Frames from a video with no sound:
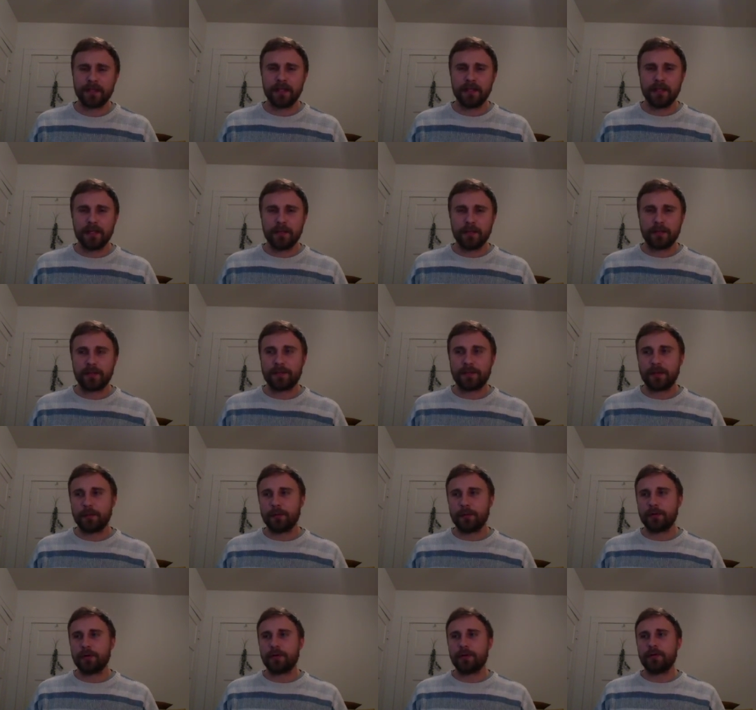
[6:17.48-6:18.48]
But if they
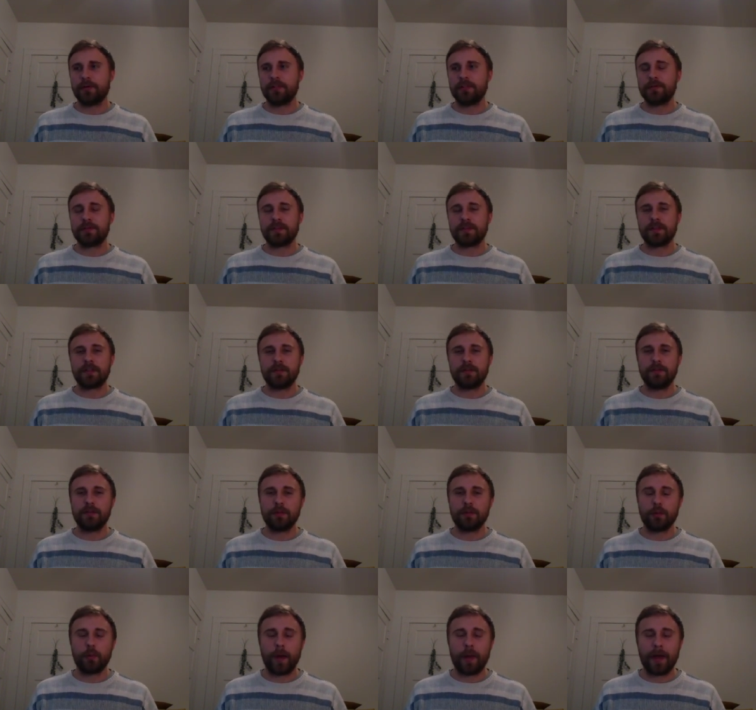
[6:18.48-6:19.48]
were using
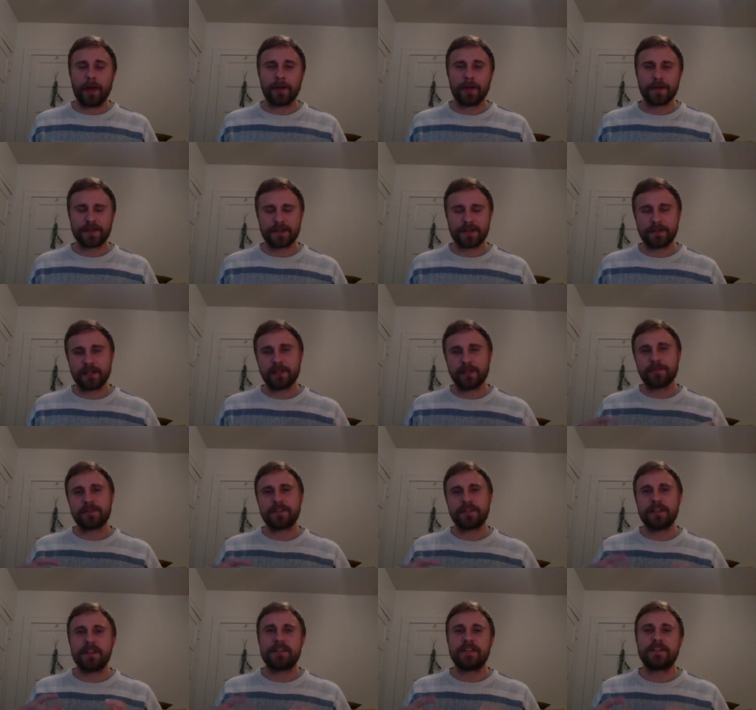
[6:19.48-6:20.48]
communal wells in the middle of
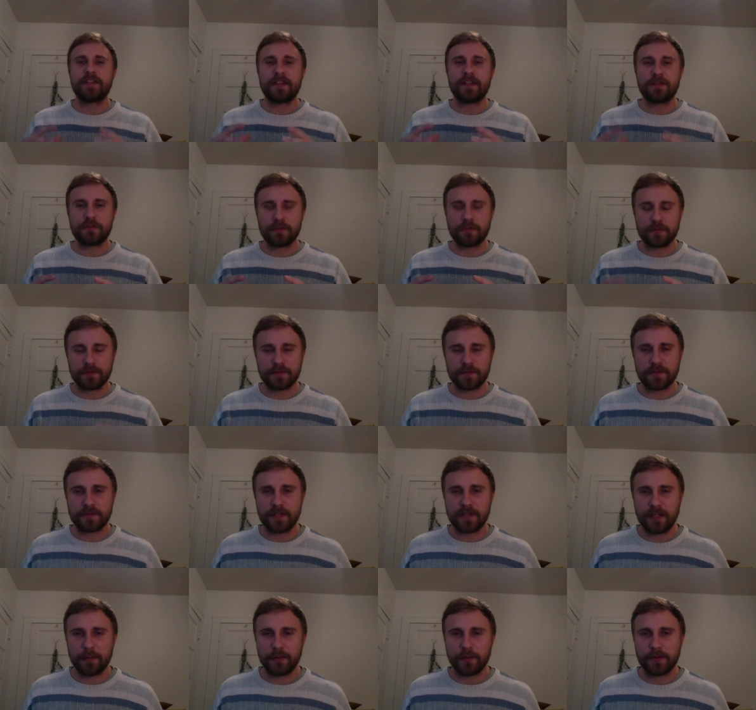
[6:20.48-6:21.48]
city centers,
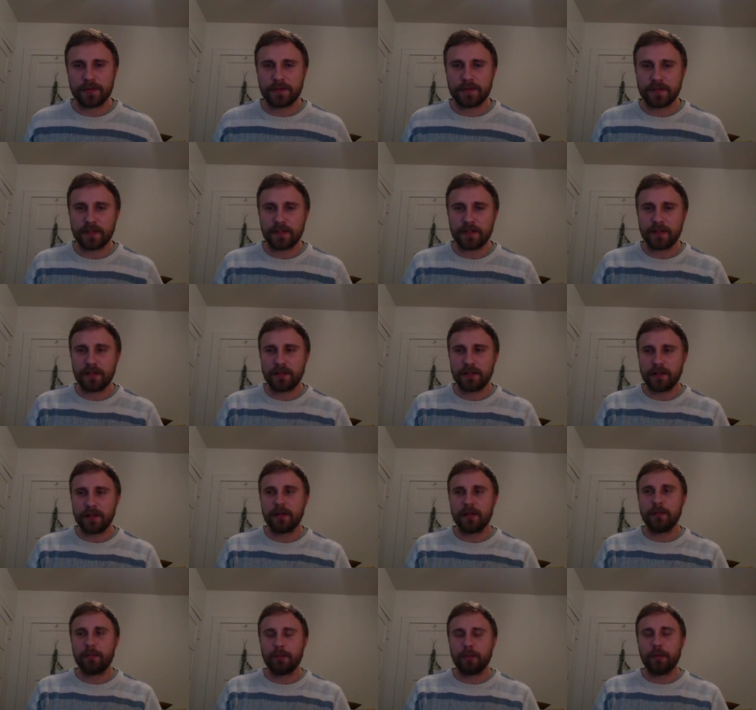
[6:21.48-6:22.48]
it was
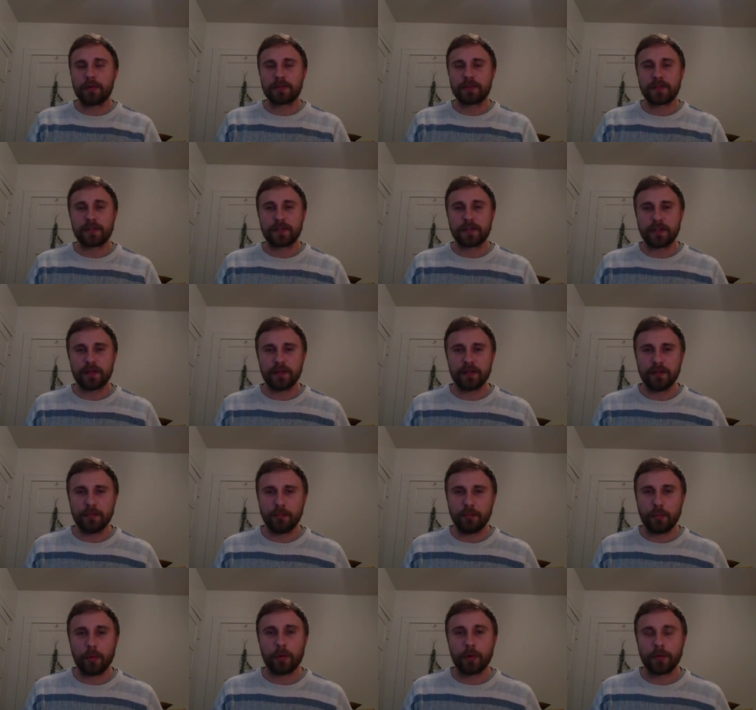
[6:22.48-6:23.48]
most likely
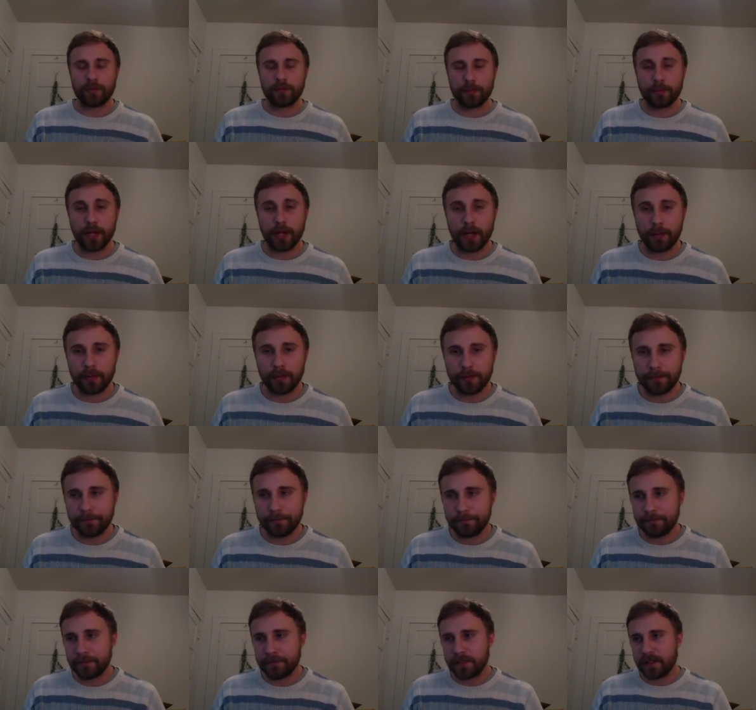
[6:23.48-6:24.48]
more of a problem.
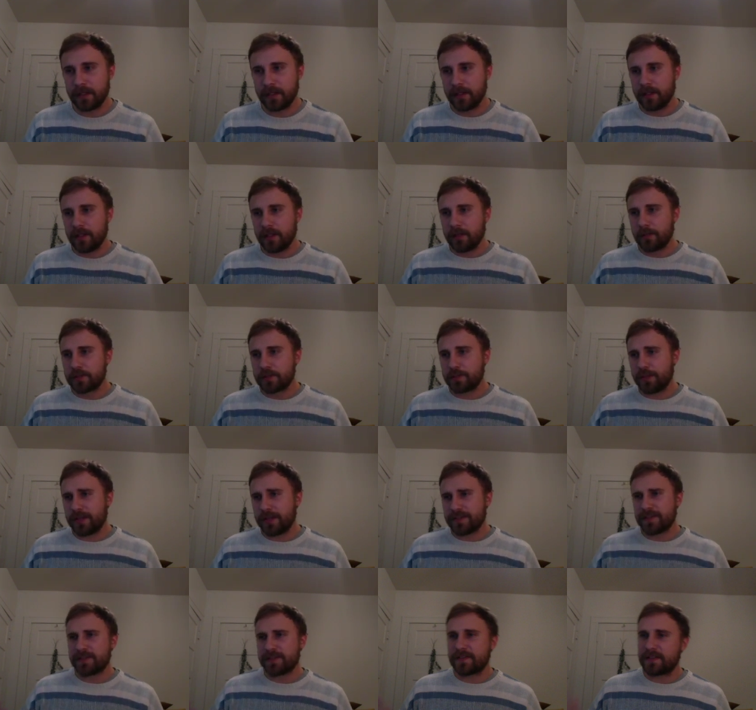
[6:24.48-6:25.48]
Which
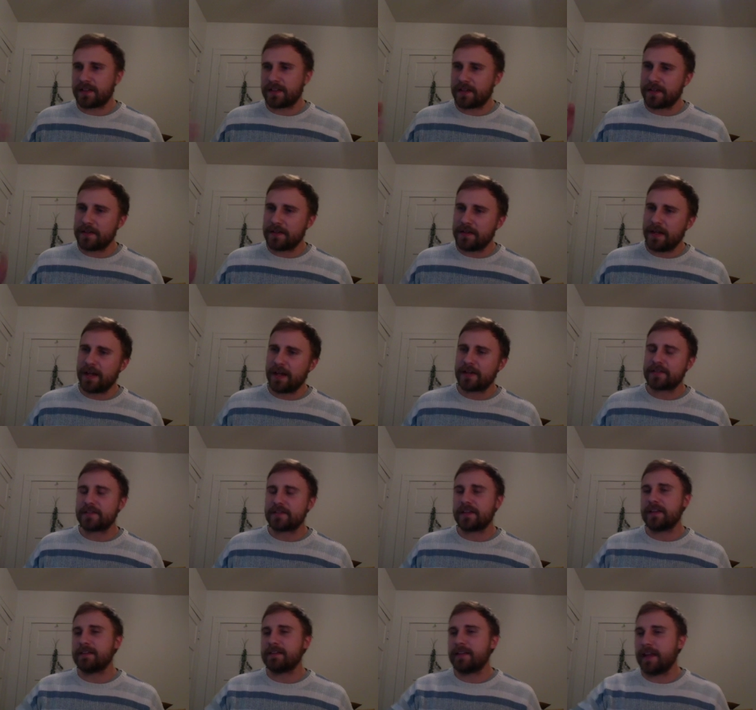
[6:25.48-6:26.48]
brings us to the next
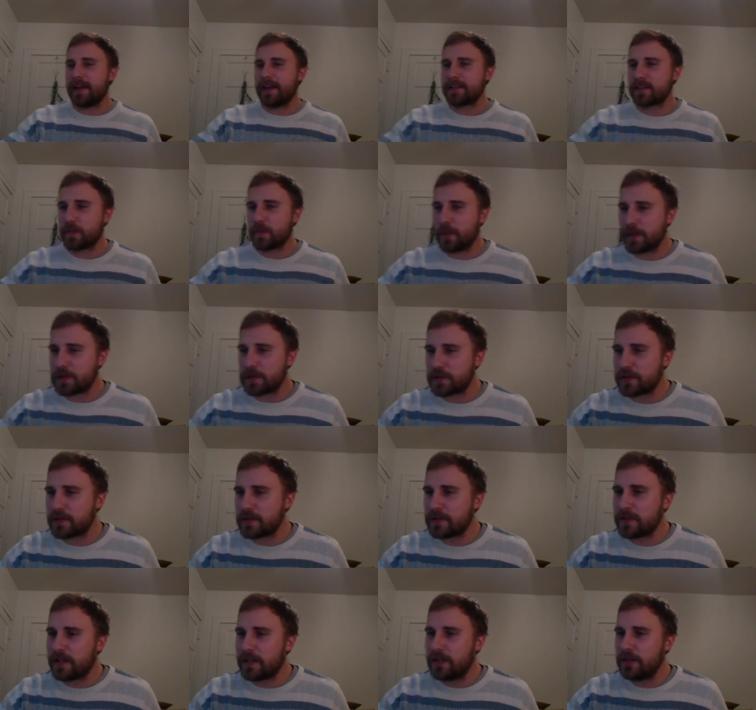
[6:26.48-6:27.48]
and last
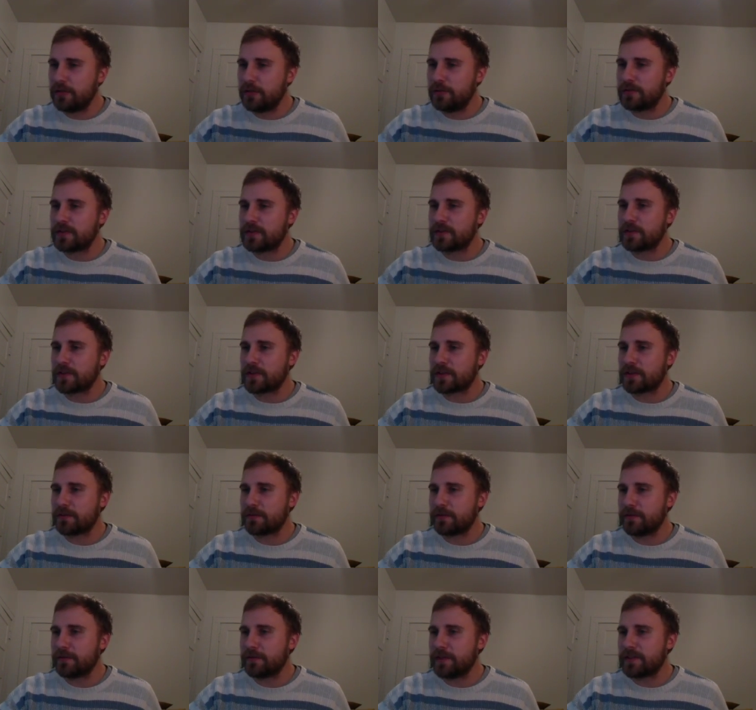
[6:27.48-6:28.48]
question. Can you suggest
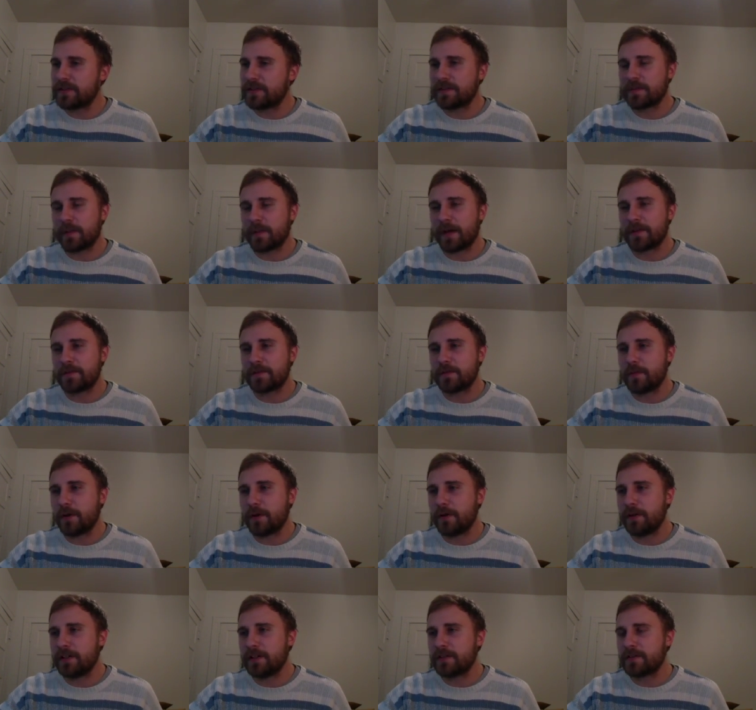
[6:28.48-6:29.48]
3 reasons why
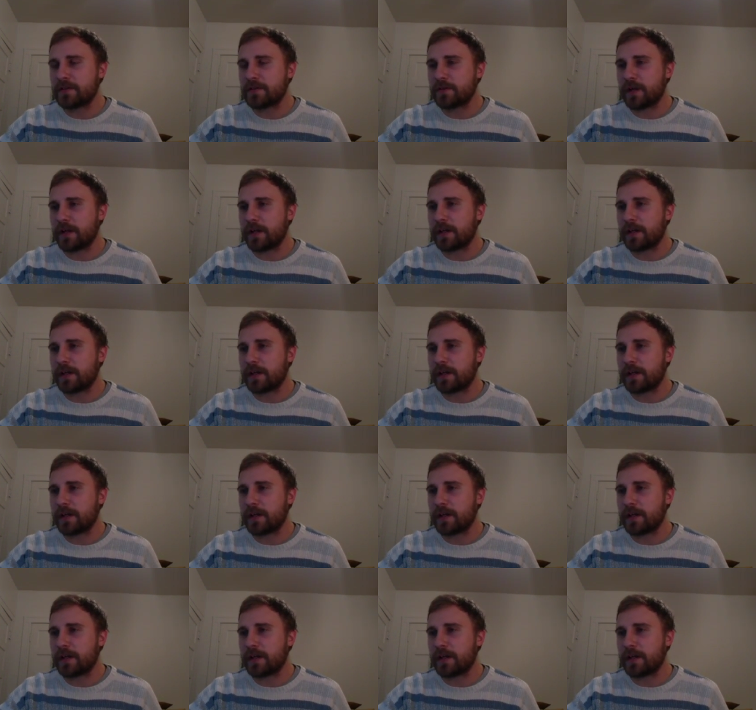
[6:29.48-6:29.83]
Sumerians drank